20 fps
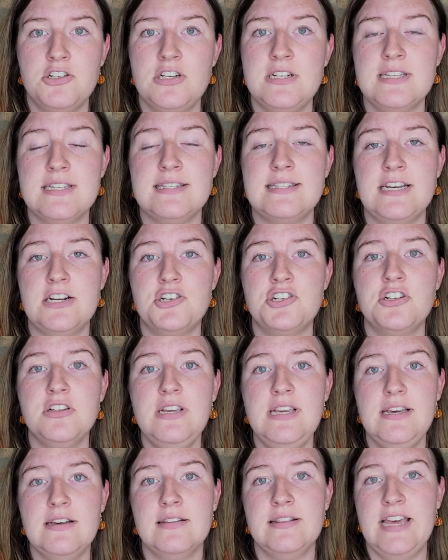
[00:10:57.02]
She's
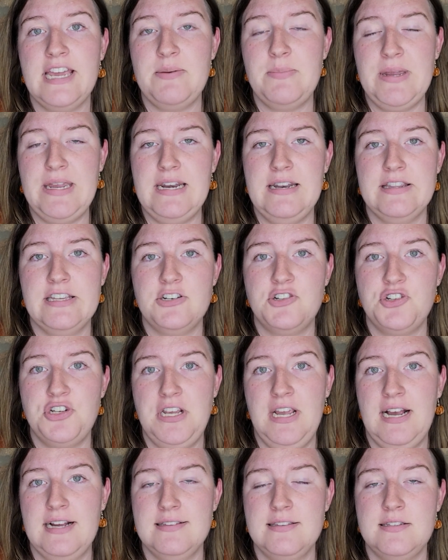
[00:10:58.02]
essentially claiming that
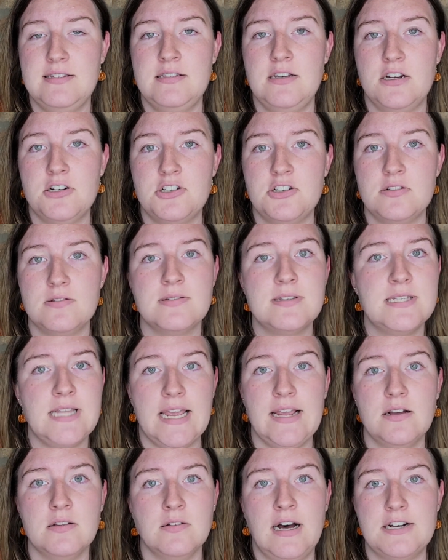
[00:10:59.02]
she had such
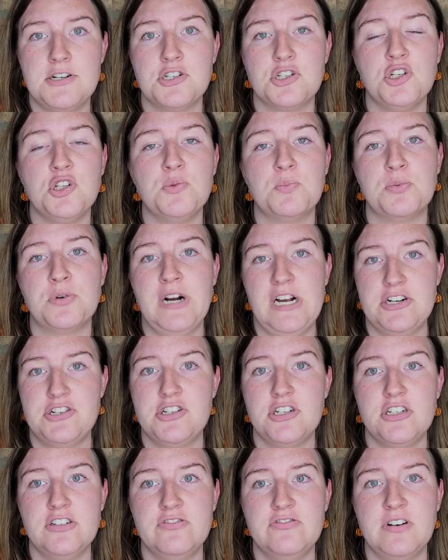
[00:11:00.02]
psychological
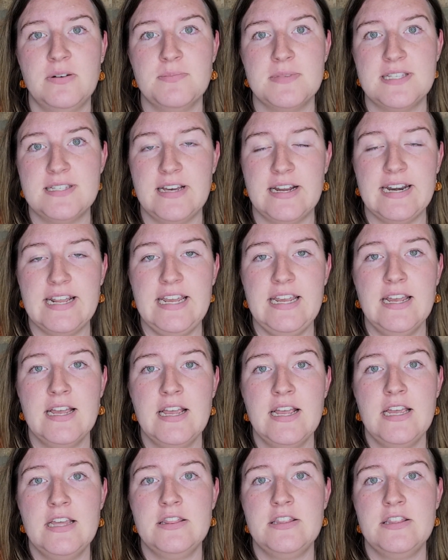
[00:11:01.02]
pressure from Sunny